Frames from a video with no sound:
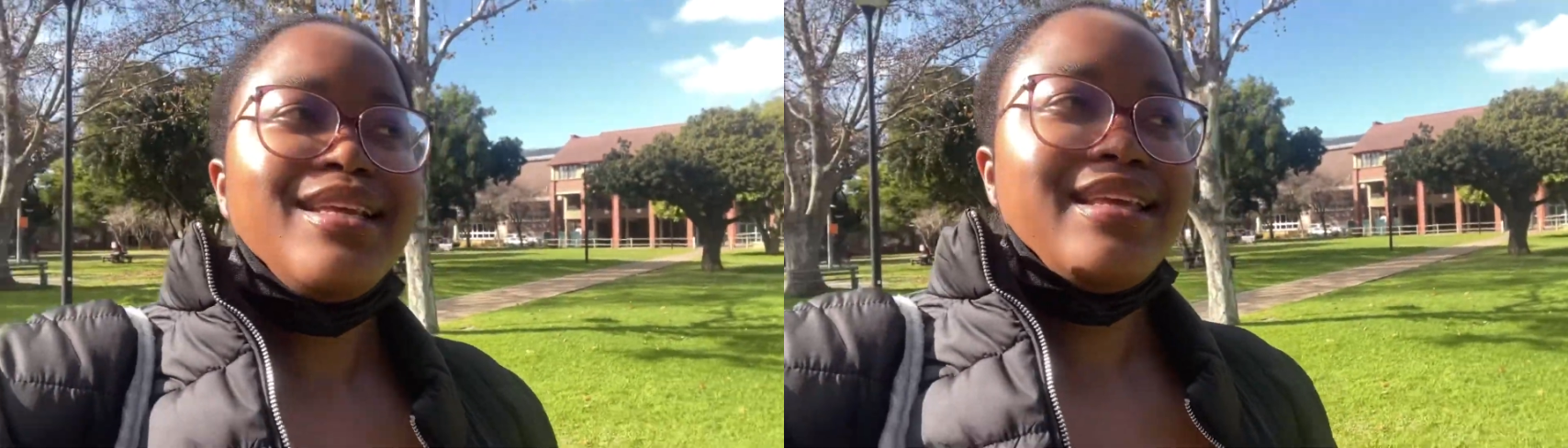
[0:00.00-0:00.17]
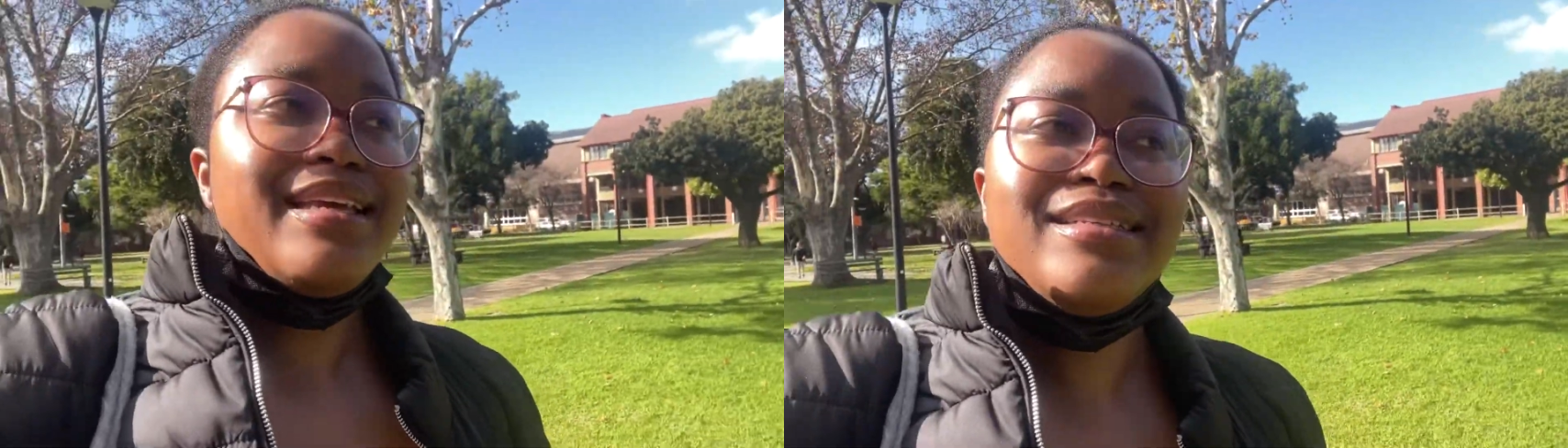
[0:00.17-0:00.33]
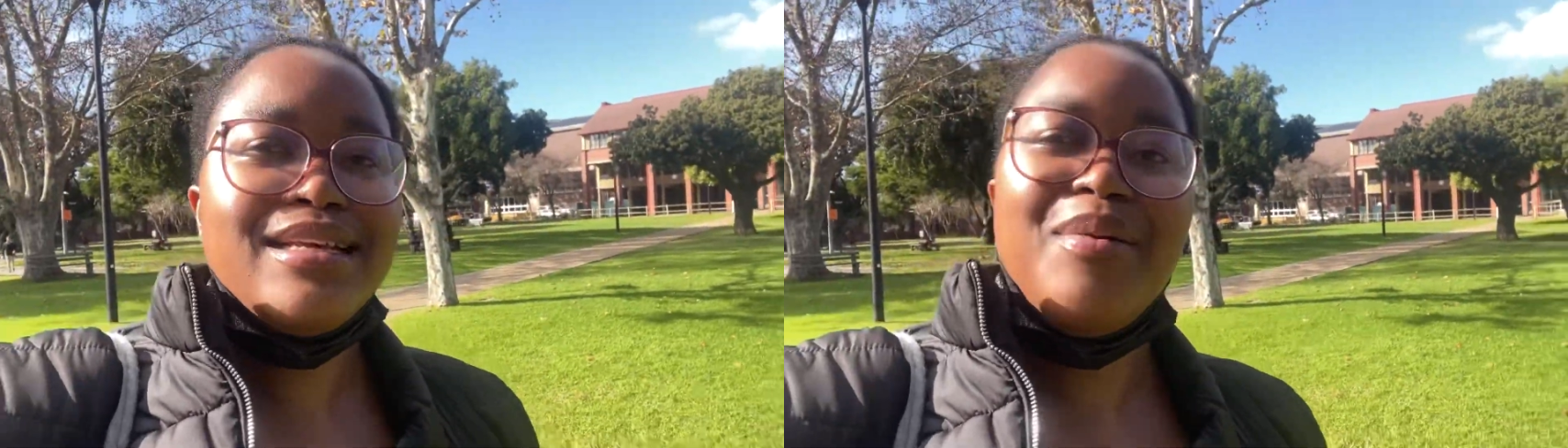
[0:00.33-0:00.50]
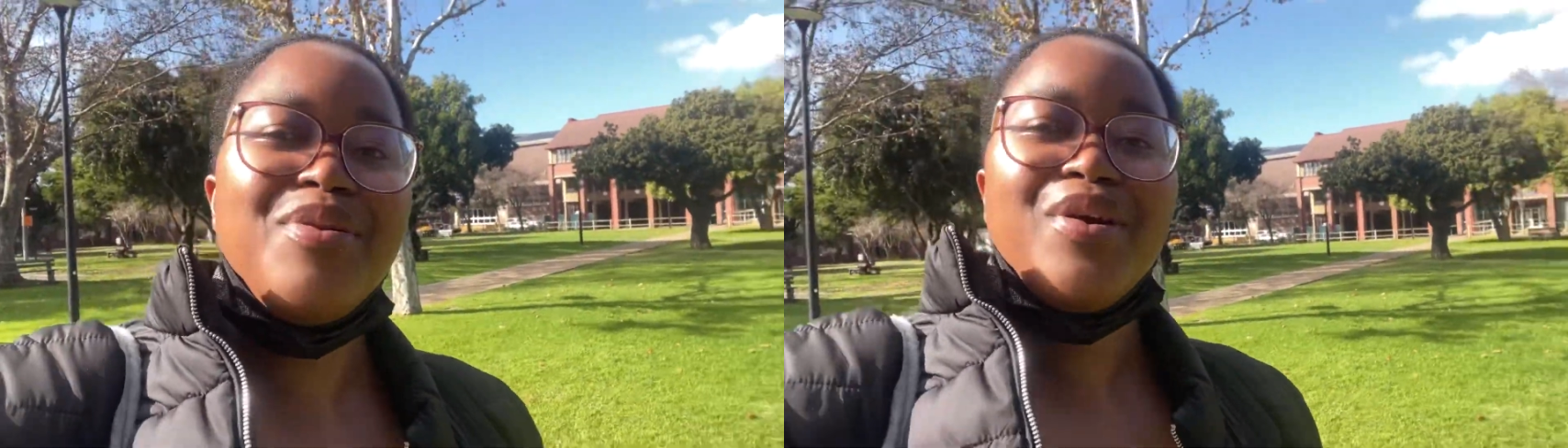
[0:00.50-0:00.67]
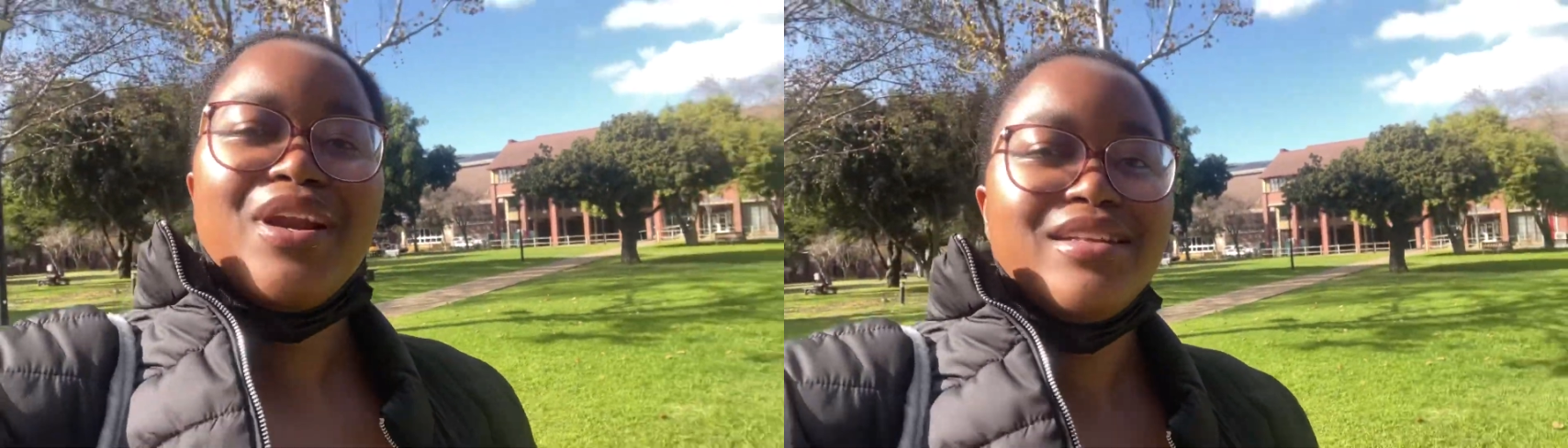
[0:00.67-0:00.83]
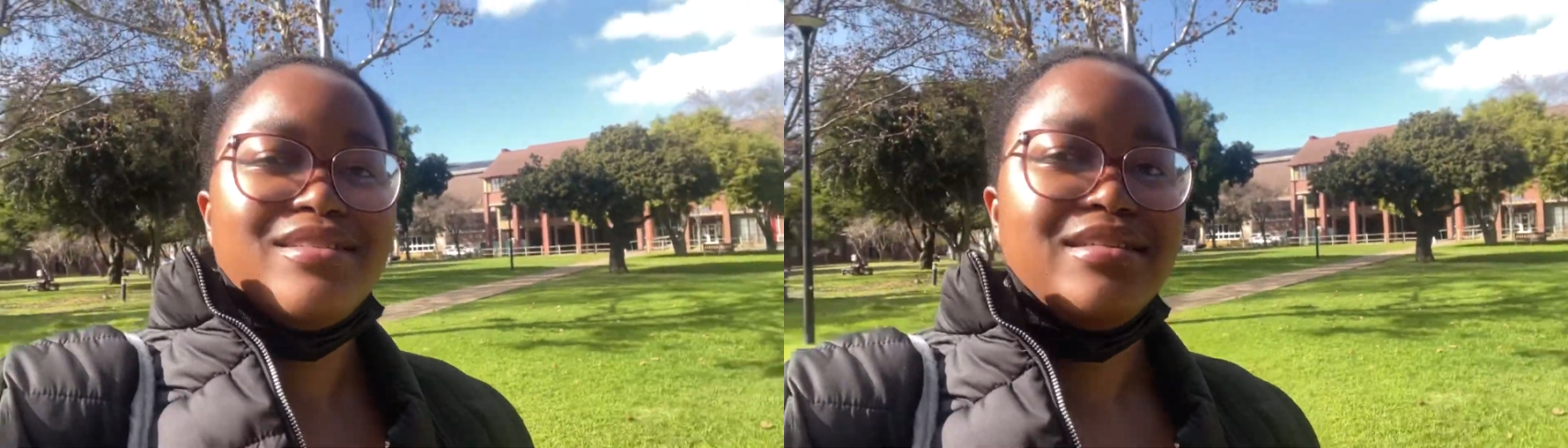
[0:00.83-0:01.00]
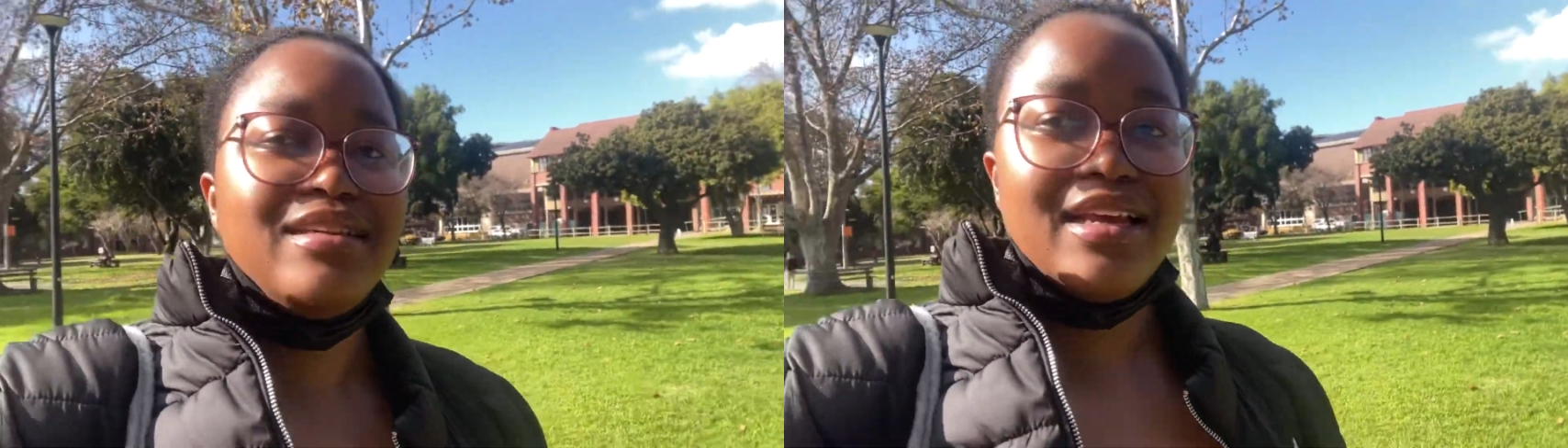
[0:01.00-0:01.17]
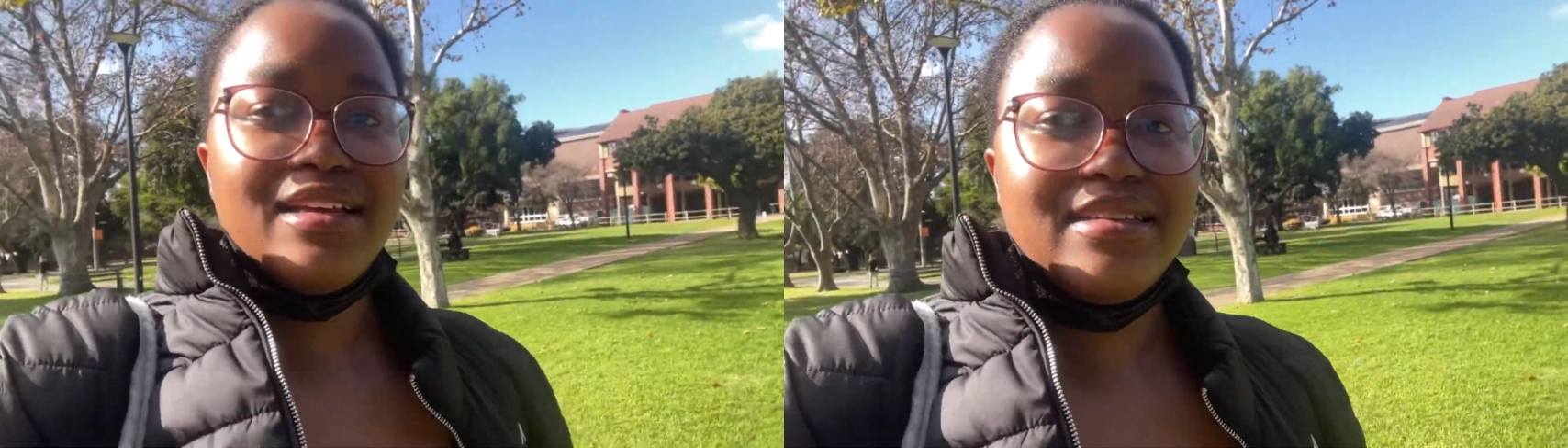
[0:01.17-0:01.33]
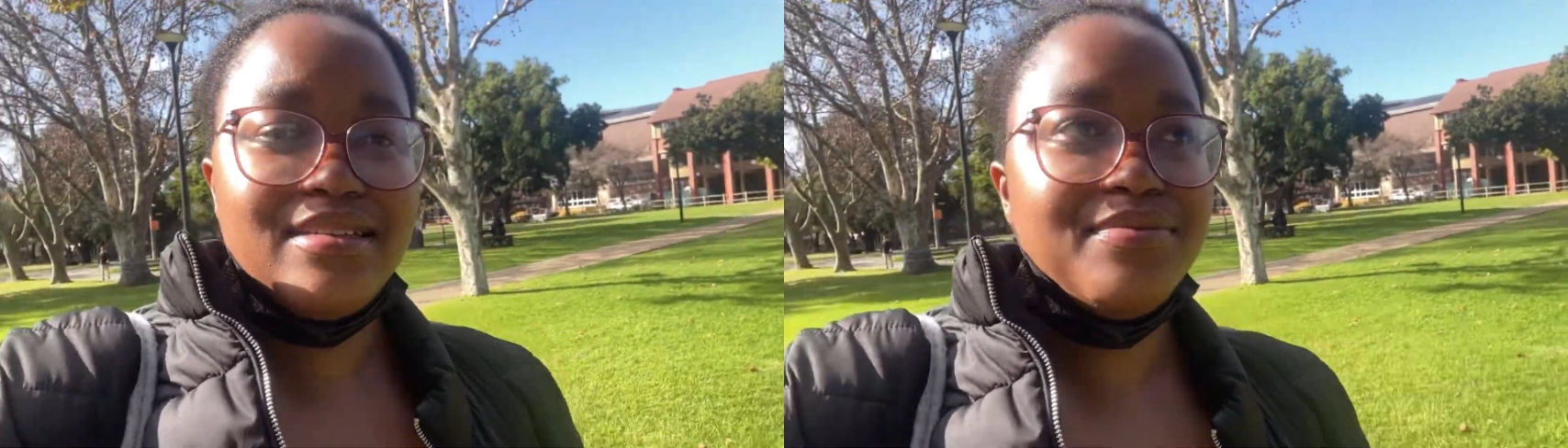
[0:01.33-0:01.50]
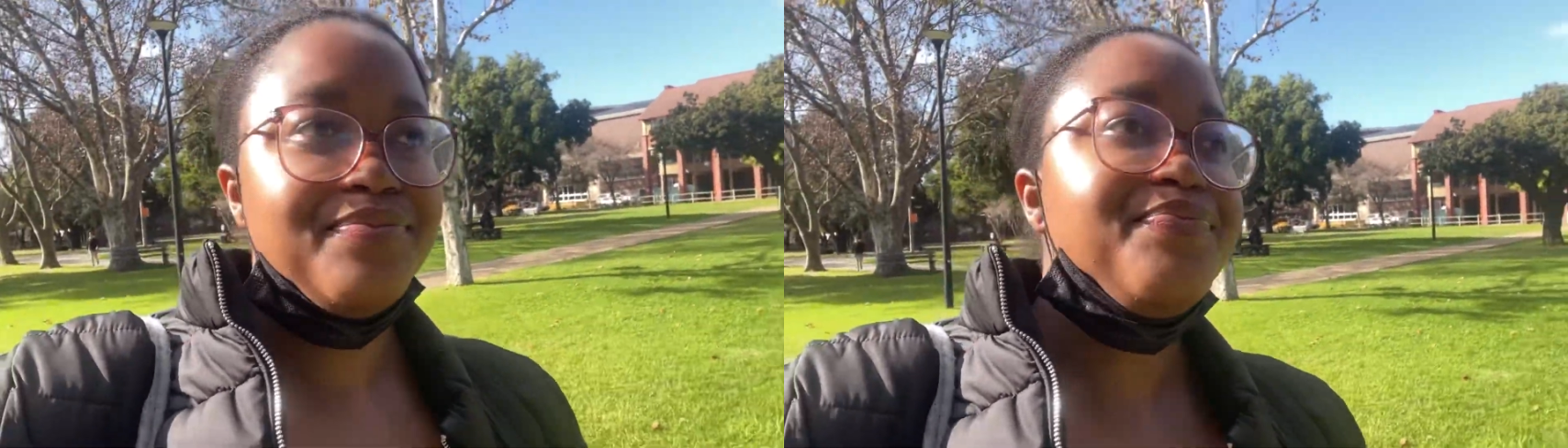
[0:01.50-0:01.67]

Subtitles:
and I procrastinate.